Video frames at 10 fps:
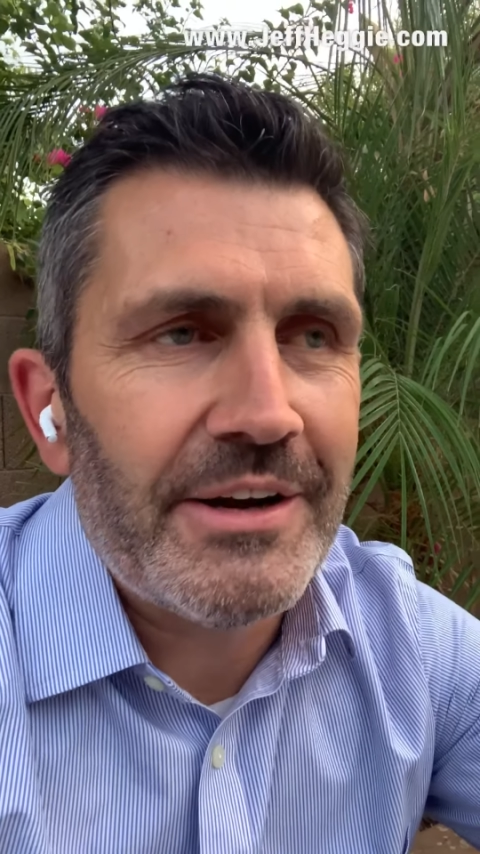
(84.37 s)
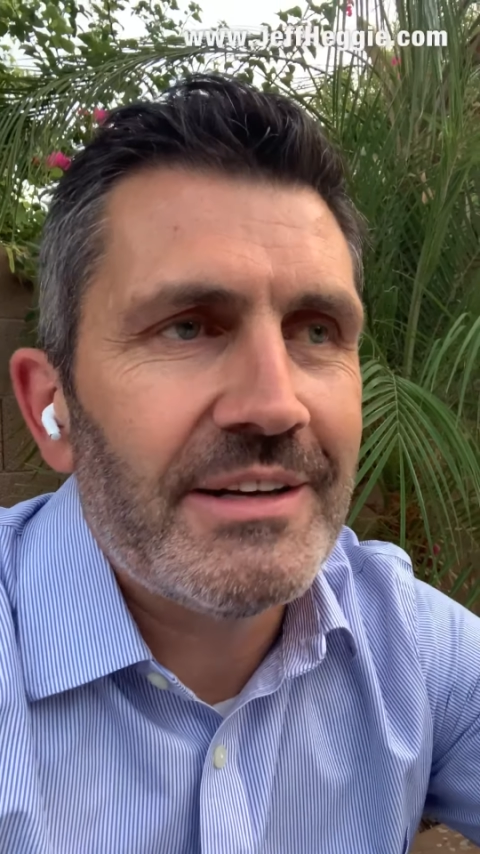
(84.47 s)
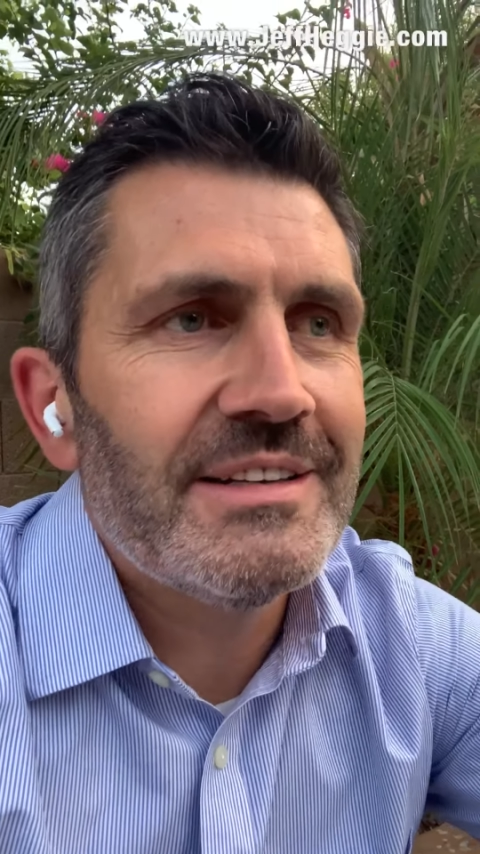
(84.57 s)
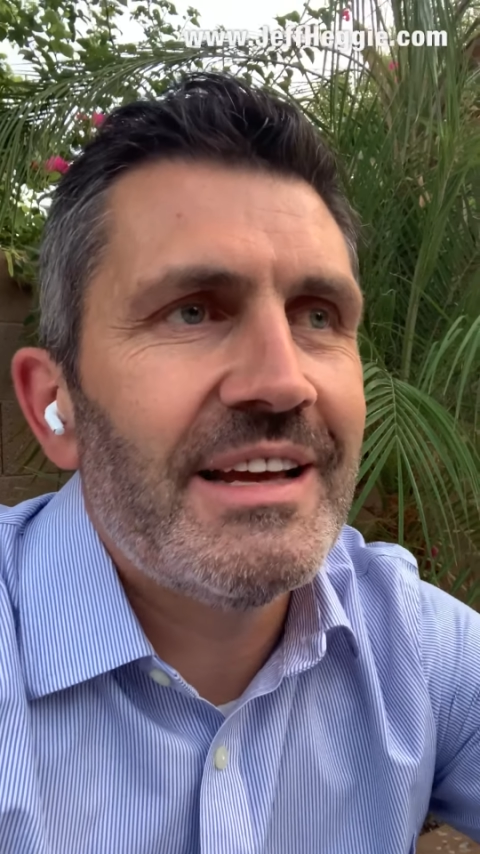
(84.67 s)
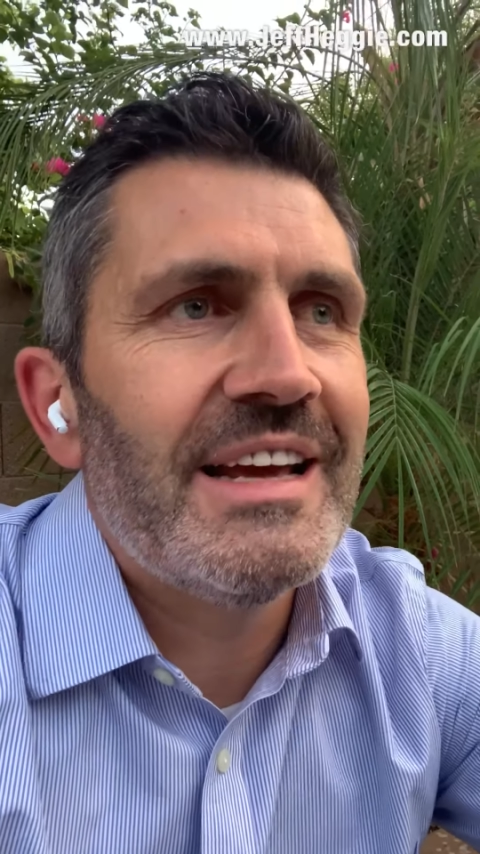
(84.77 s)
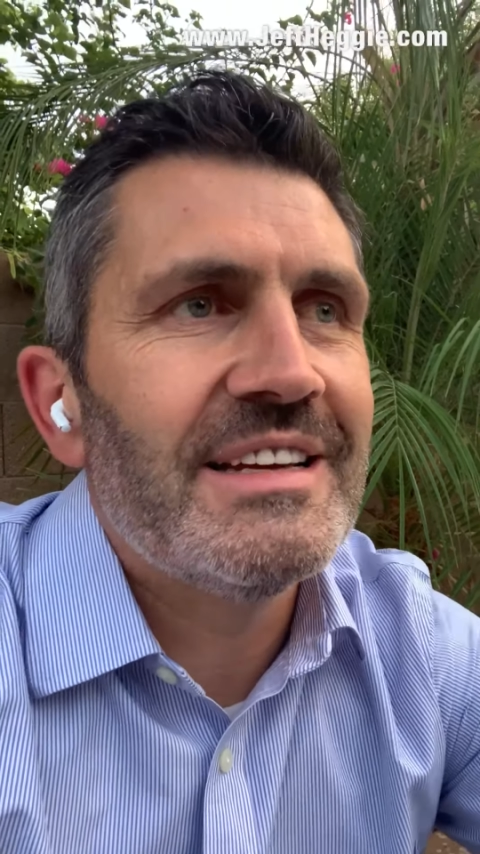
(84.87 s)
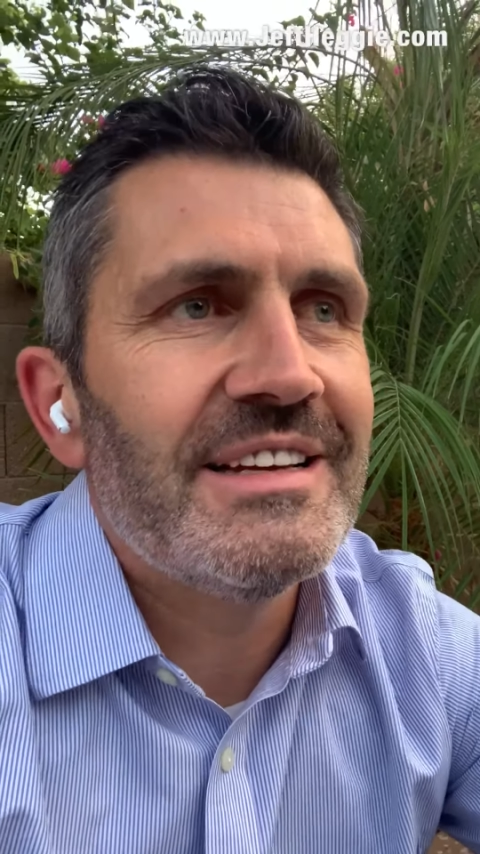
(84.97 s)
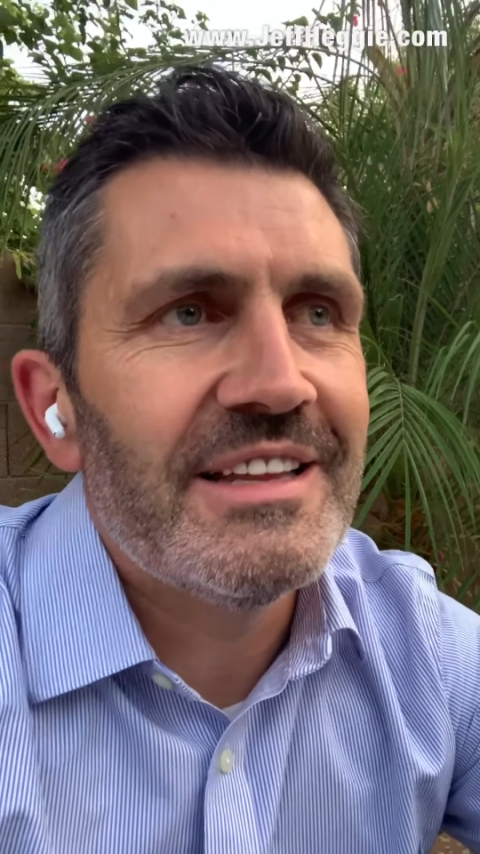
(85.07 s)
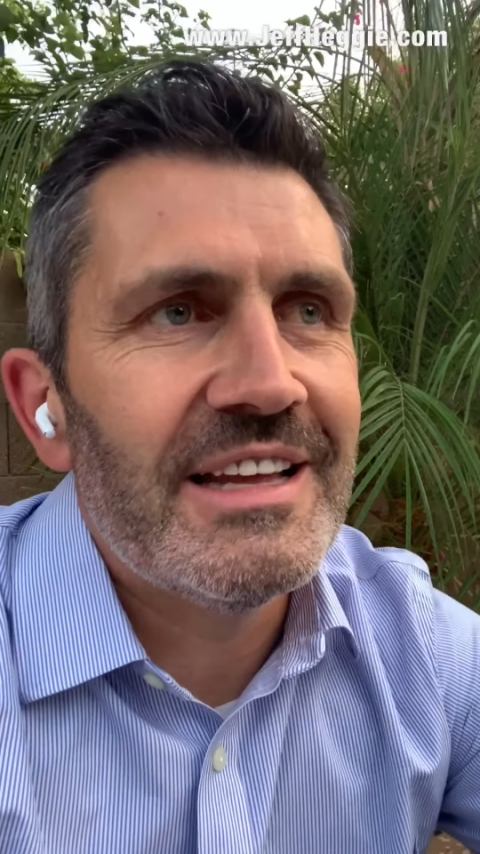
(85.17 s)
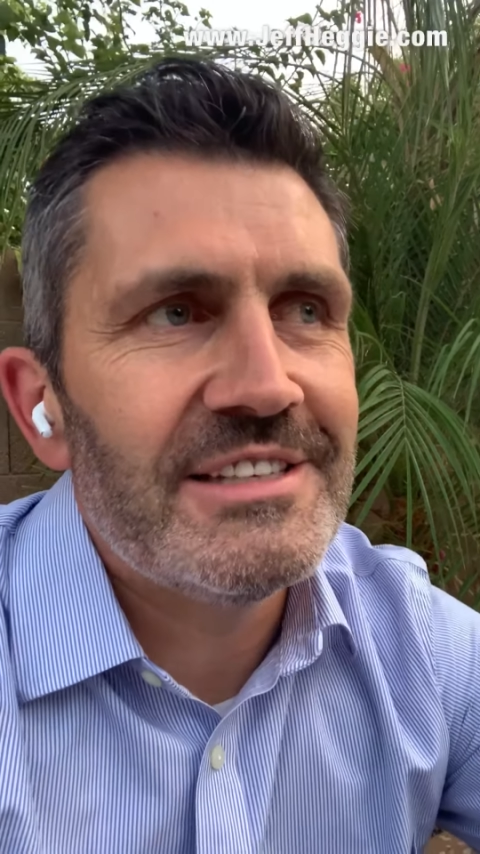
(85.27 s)
it,
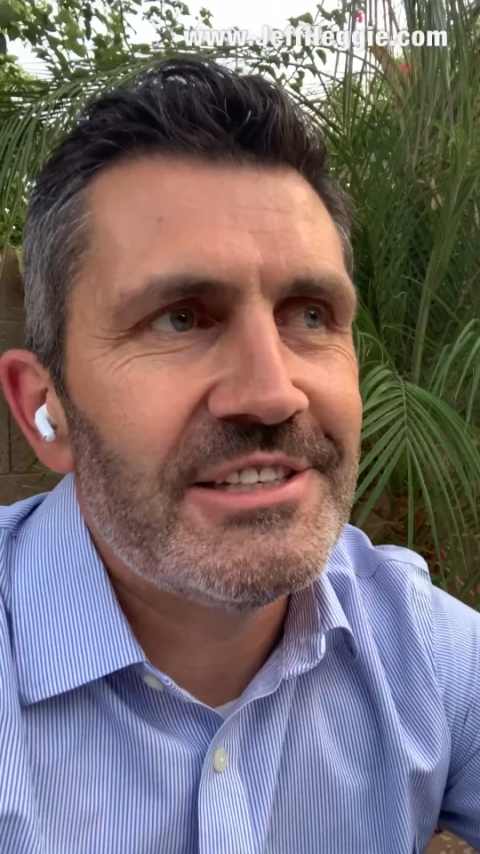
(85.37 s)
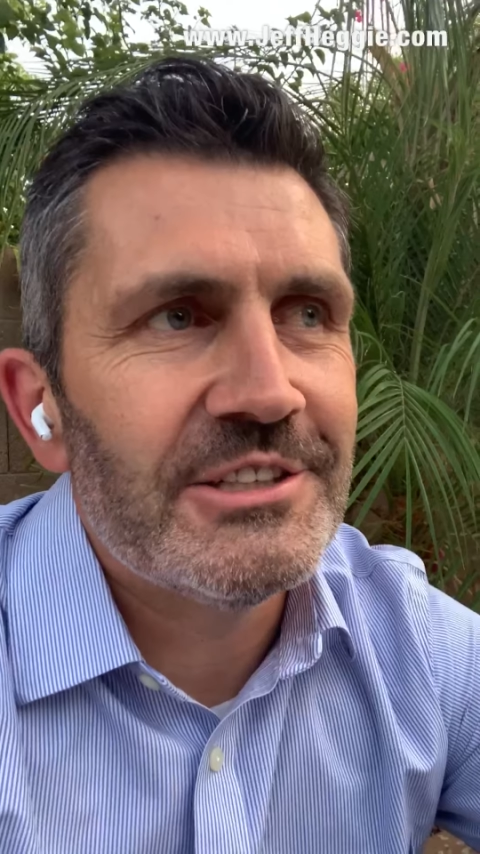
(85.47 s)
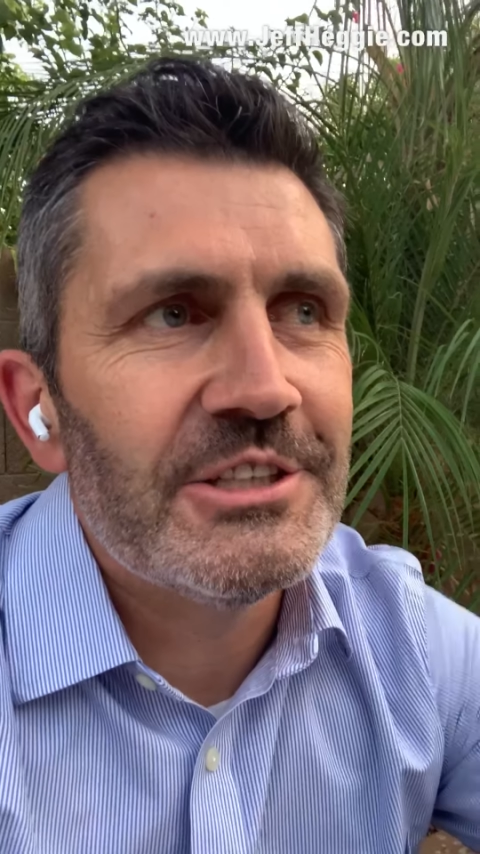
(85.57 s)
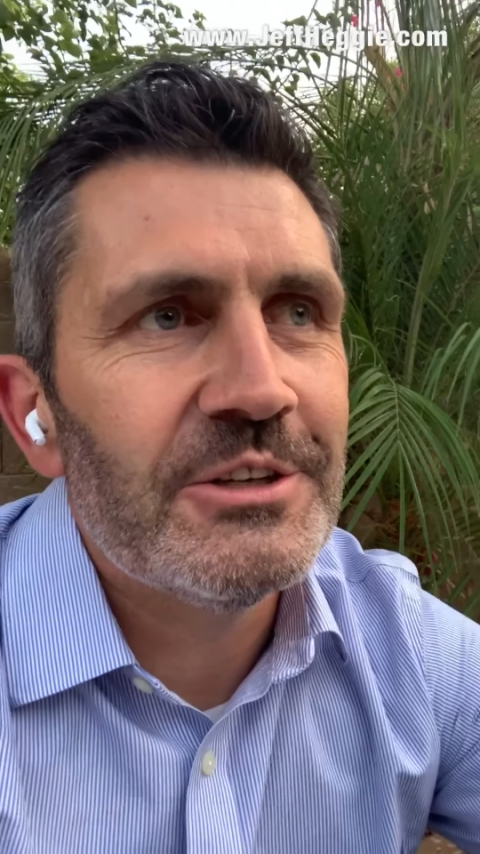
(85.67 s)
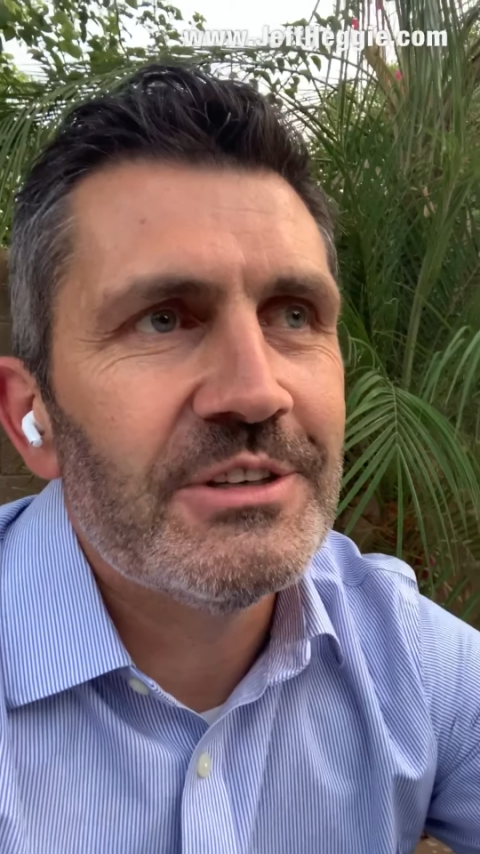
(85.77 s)
and they still do.